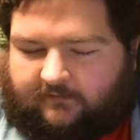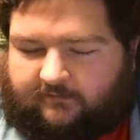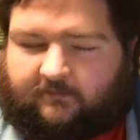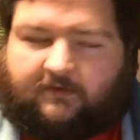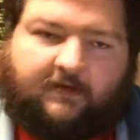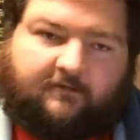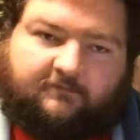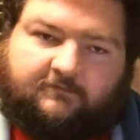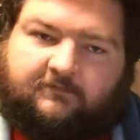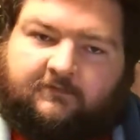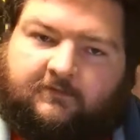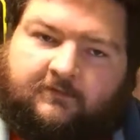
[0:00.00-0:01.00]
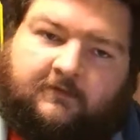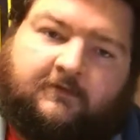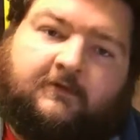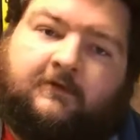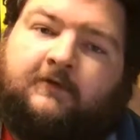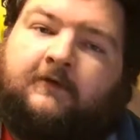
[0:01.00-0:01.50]
So yeah,
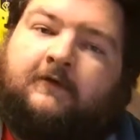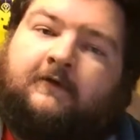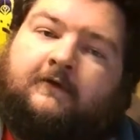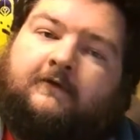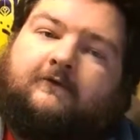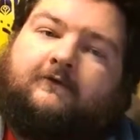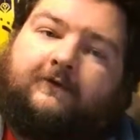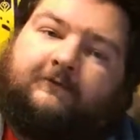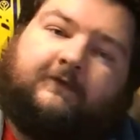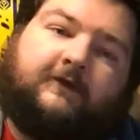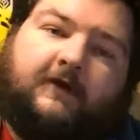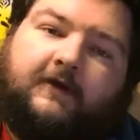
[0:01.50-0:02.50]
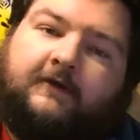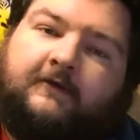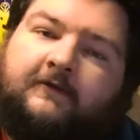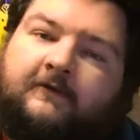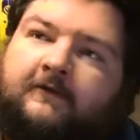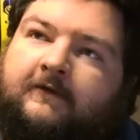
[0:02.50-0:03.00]
kryptonite
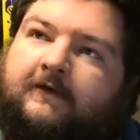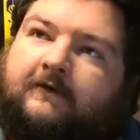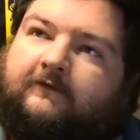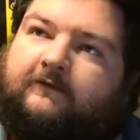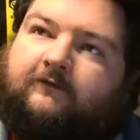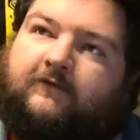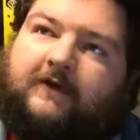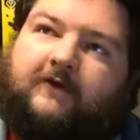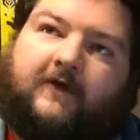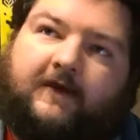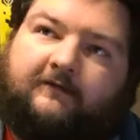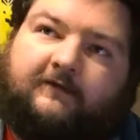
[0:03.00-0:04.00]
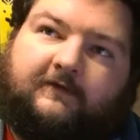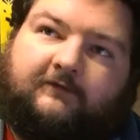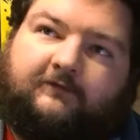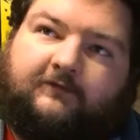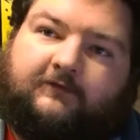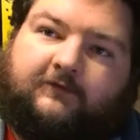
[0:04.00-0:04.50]
is
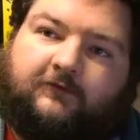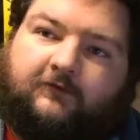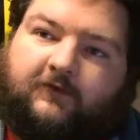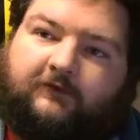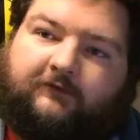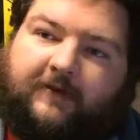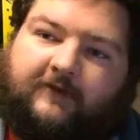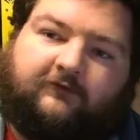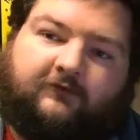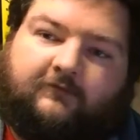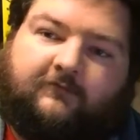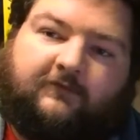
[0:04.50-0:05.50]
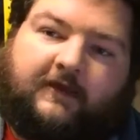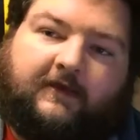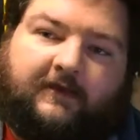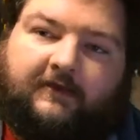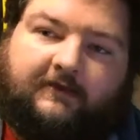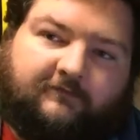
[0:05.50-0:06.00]
radioactive to a spectrum that
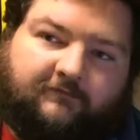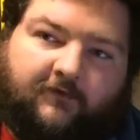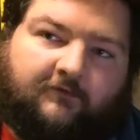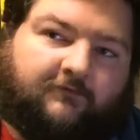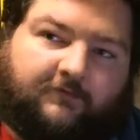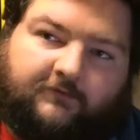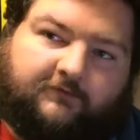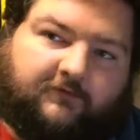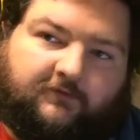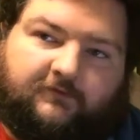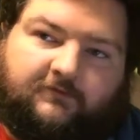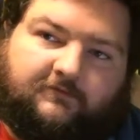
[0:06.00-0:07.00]
he is vulnerable to.